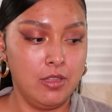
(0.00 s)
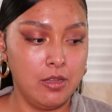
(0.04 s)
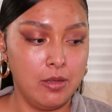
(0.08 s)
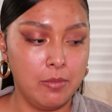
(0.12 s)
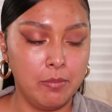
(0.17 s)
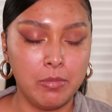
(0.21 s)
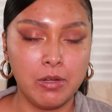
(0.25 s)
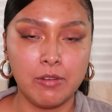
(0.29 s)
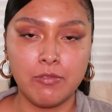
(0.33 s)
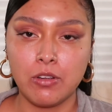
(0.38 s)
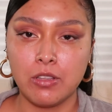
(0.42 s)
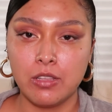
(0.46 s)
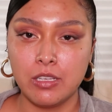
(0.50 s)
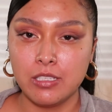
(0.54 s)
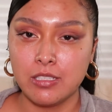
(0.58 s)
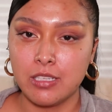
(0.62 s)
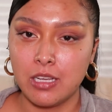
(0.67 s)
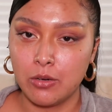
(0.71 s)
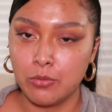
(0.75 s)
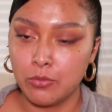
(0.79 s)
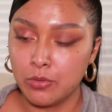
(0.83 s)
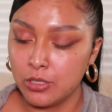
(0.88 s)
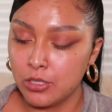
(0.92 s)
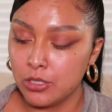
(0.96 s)
But for this I
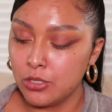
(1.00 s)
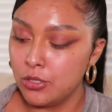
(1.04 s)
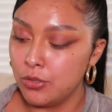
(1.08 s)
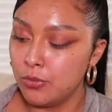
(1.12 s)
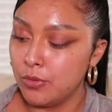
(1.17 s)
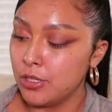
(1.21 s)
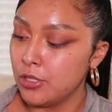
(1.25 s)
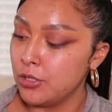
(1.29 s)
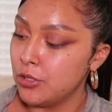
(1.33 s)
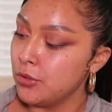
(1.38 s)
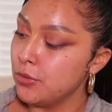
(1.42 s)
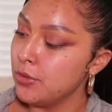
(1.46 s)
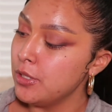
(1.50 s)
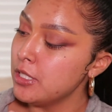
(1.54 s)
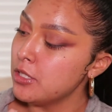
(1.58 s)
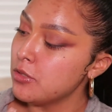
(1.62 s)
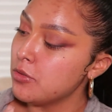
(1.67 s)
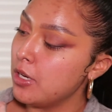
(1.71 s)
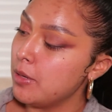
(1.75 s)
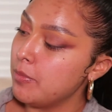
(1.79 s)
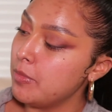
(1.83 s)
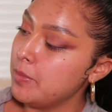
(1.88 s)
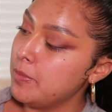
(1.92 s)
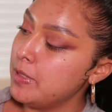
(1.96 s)
really do want to do it. So
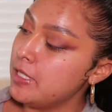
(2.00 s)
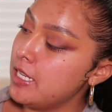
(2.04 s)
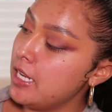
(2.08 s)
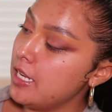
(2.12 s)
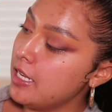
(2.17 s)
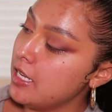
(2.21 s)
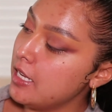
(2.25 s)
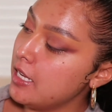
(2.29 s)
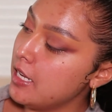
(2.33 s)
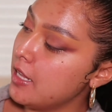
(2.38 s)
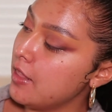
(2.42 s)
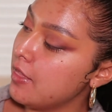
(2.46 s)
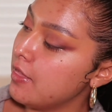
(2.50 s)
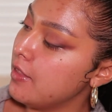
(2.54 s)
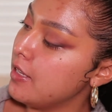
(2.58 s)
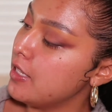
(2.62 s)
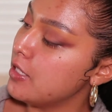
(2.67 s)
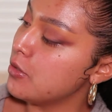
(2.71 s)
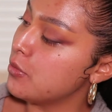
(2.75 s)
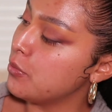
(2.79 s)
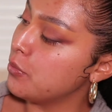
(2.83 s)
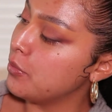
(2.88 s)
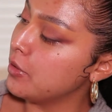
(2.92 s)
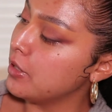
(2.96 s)
I'm gonna be taking
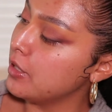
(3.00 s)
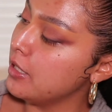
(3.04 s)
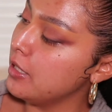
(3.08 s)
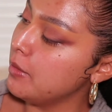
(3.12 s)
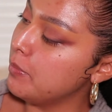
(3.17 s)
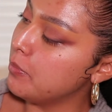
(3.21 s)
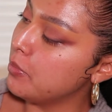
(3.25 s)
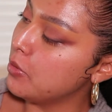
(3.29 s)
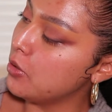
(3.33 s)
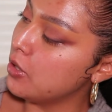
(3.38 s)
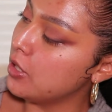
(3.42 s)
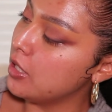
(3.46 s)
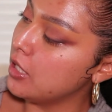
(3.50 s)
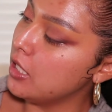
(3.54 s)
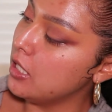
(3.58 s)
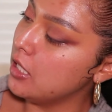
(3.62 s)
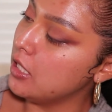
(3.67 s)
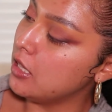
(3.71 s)
this really pretty,